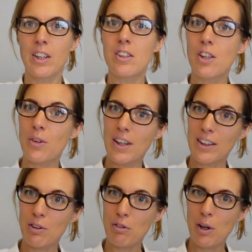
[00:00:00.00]
So
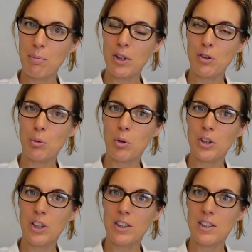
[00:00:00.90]
thank you very much for
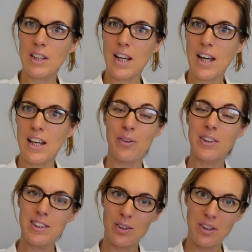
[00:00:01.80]
watching today.
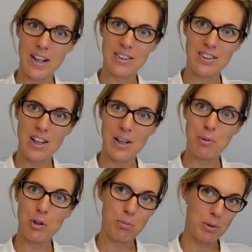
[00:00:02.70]
Until next time,
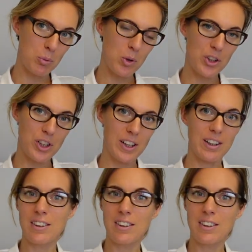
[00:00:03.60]
you've been watching